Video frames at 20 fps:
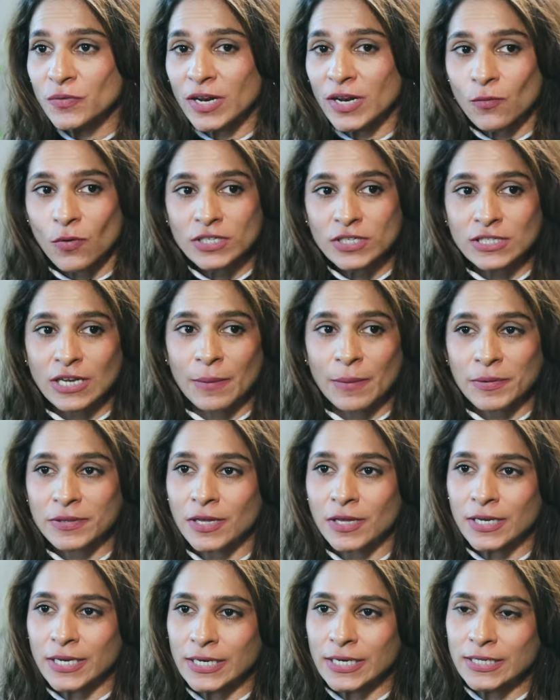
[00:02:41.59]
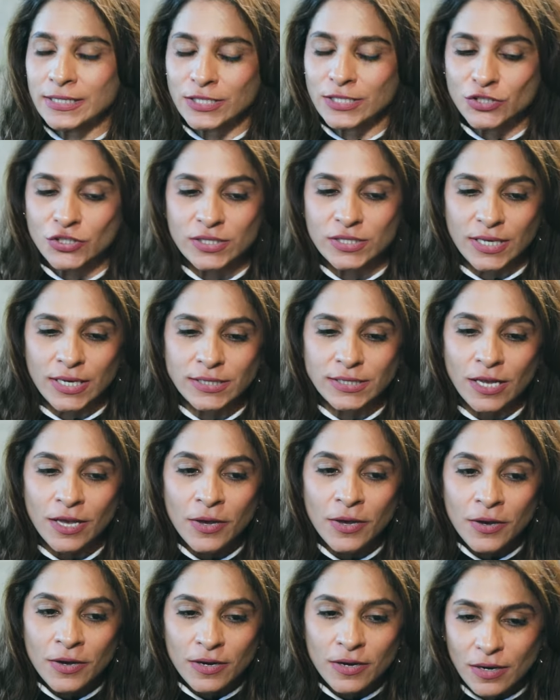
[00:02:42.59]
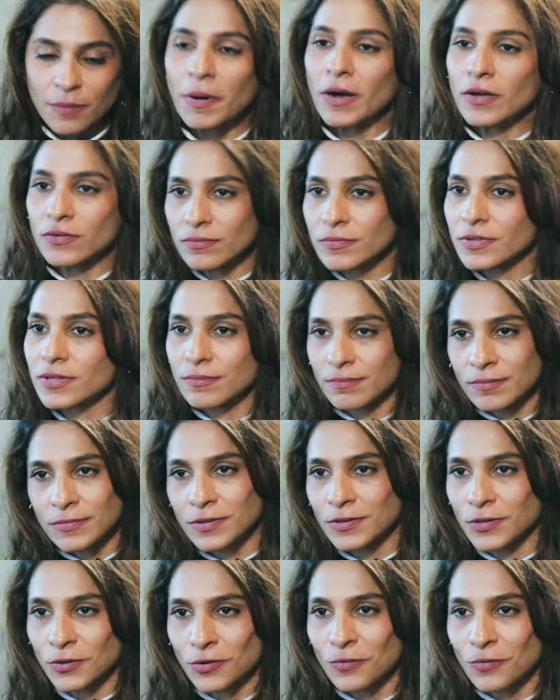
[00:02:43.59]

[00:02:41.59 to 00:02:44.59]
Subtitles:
when I watch Laapataa Ladies and she says about, you